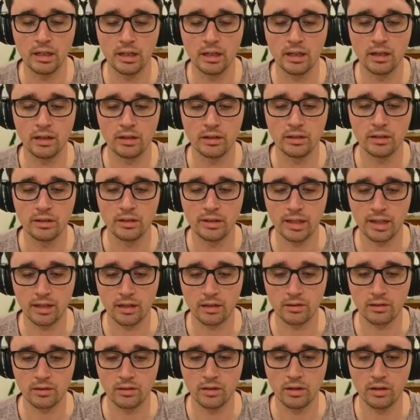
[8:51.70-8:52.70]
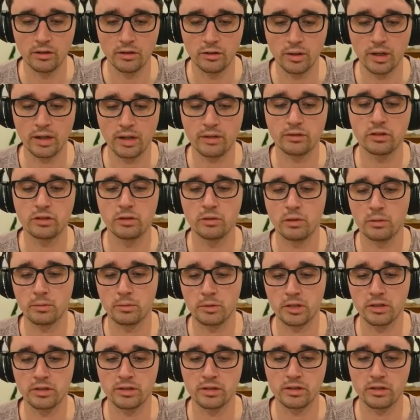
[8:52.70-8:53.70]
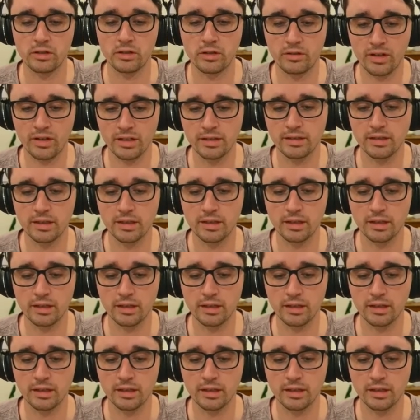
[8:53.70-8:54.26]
Now, you have two options as the defence here.